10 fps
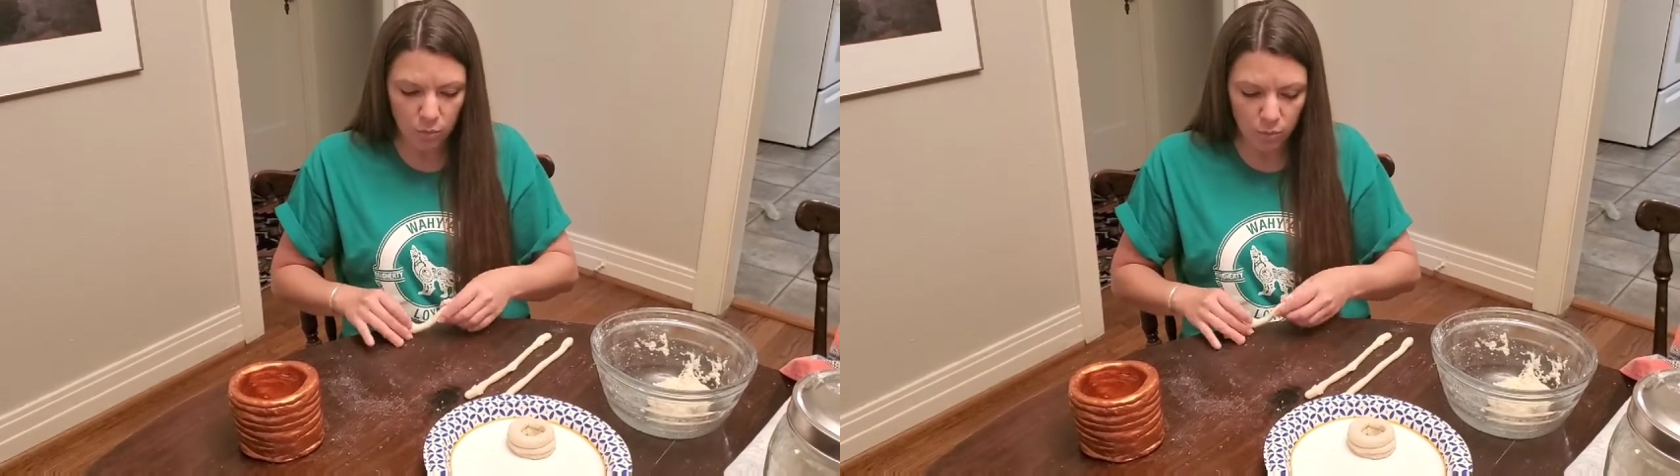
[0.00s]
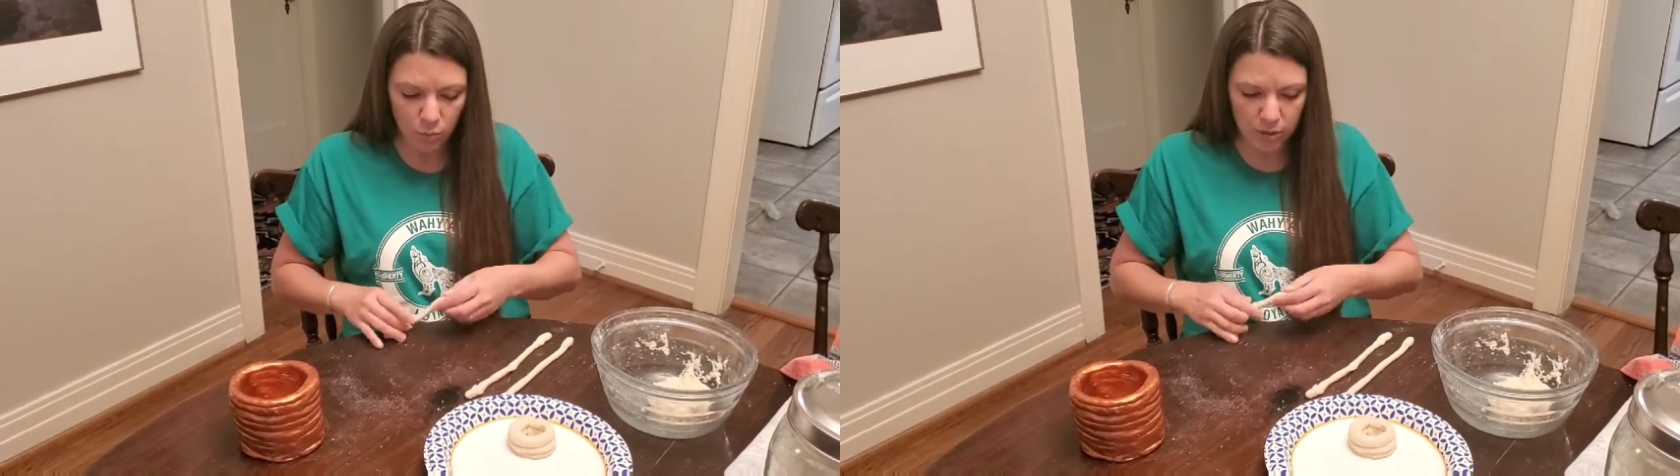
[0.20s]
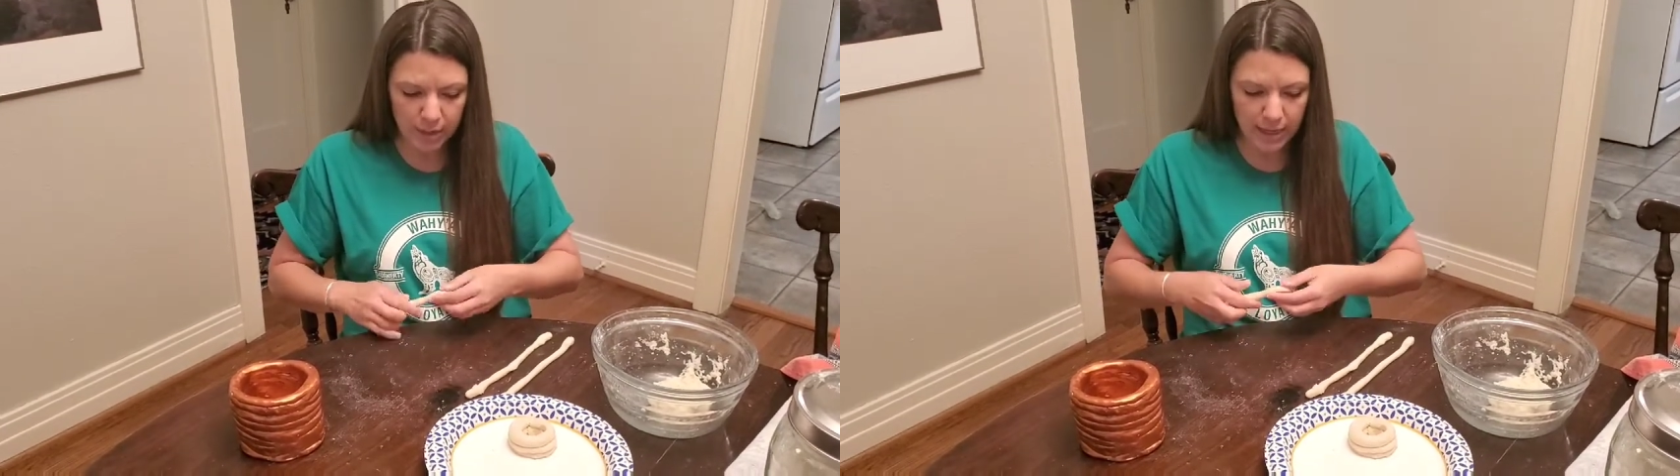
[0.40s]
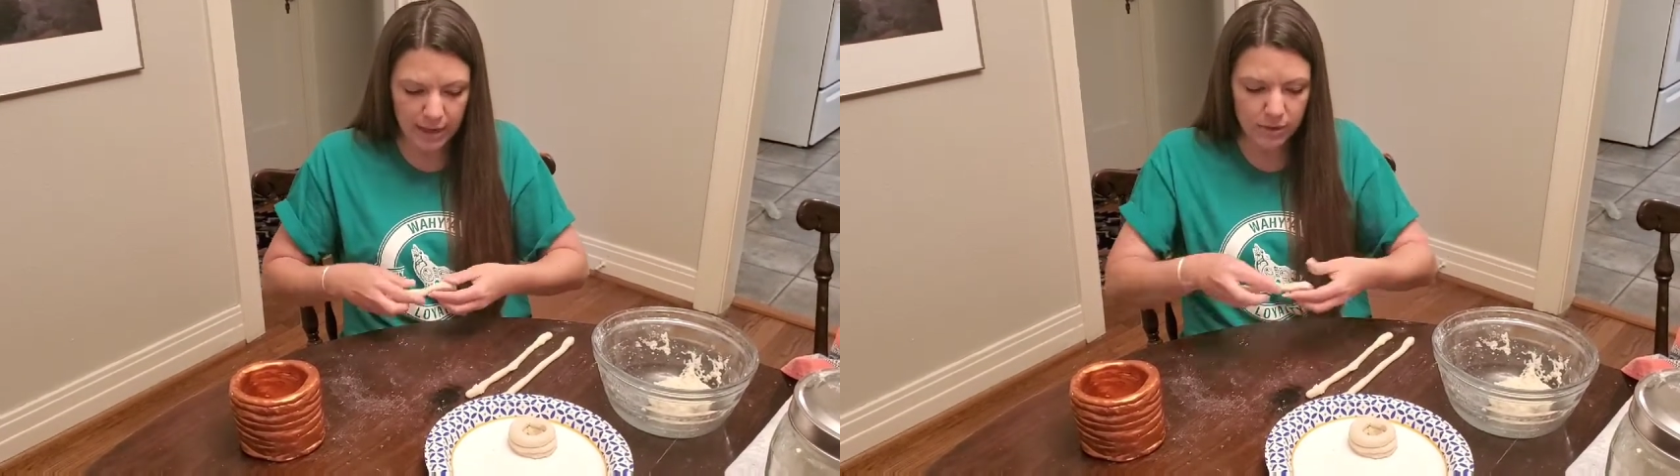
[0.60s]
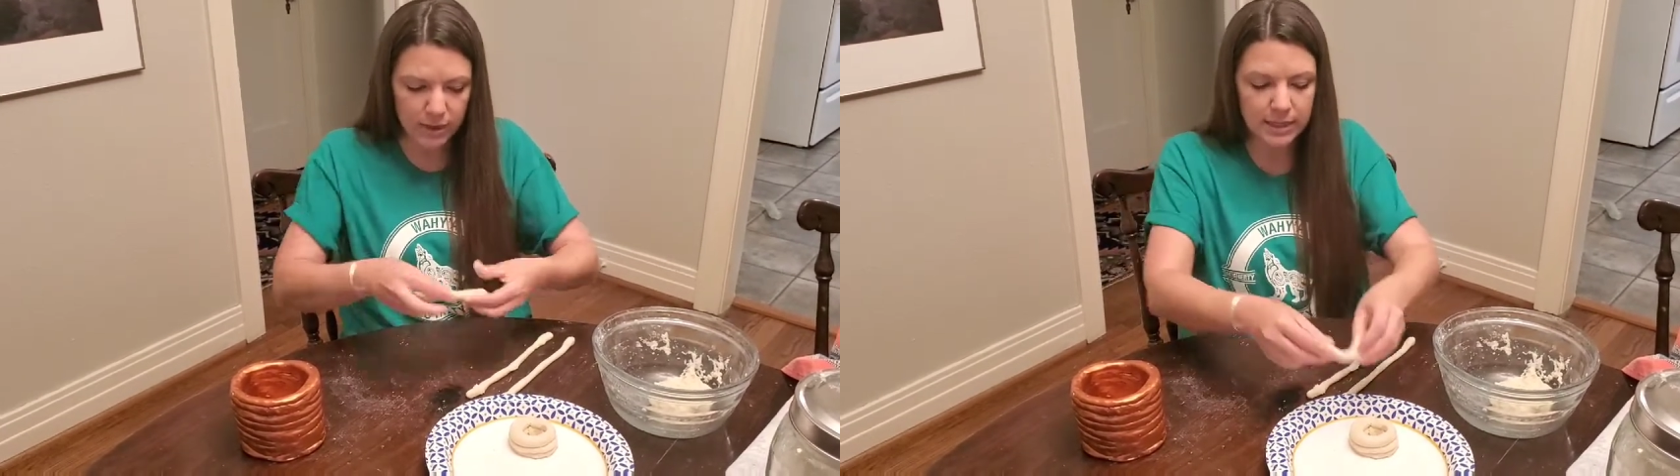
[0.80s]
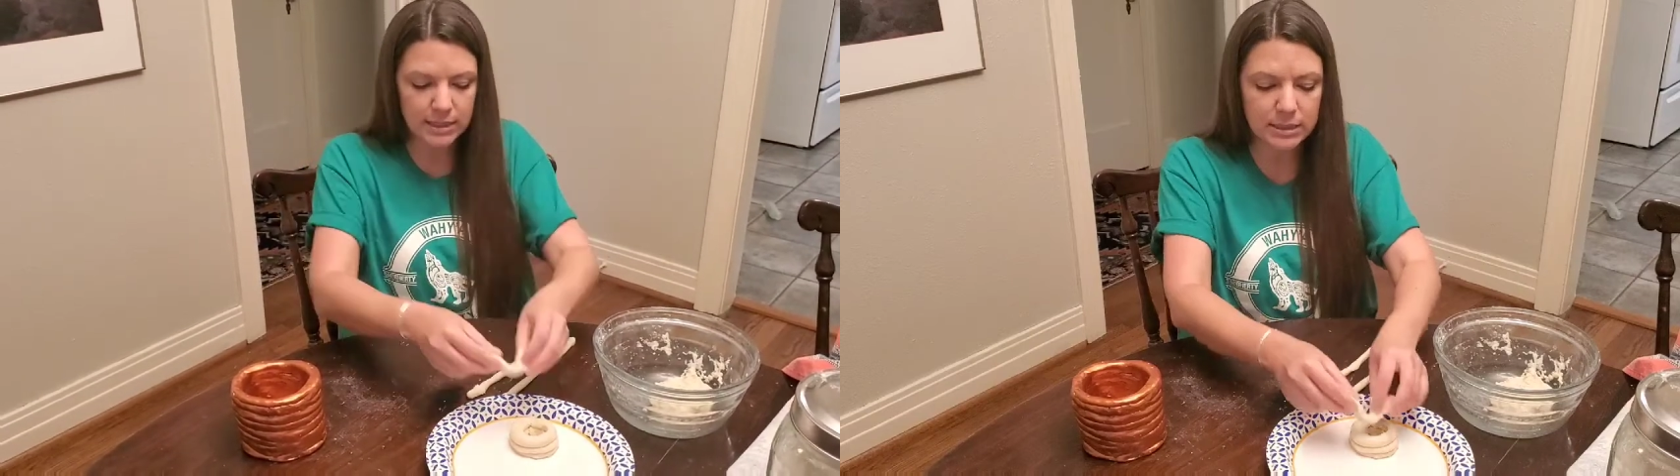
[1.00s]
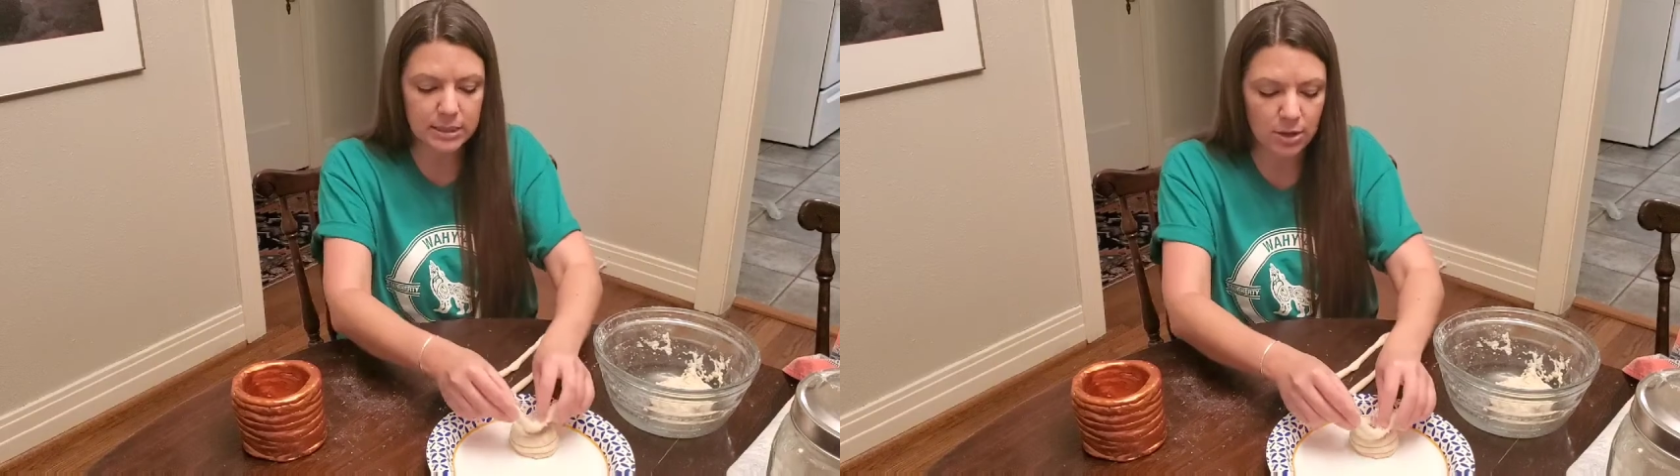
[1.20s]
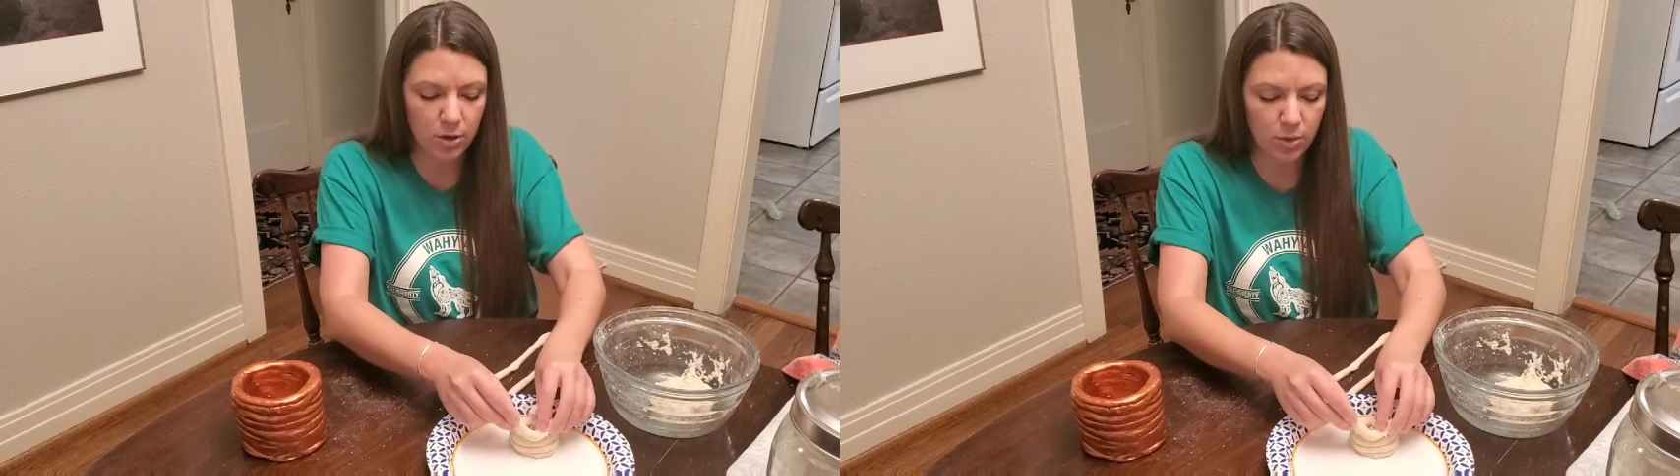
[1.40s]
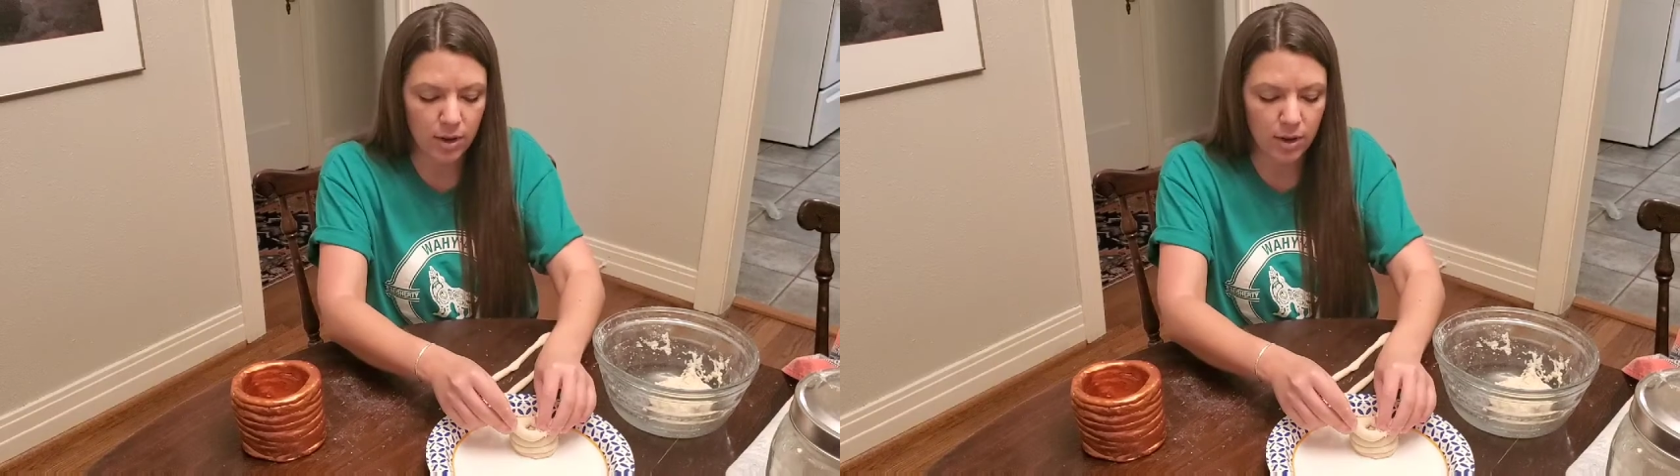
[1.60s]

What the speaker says: roll it out like so,